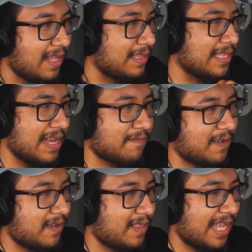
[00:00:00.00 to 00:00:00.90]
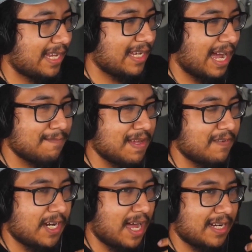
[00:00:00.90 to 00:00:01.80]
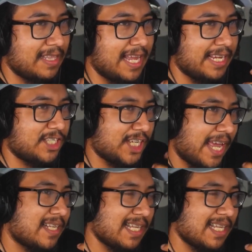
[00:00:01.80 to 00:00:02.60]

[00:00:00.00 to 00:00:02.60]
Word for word: Never like I've never gotten like shakes.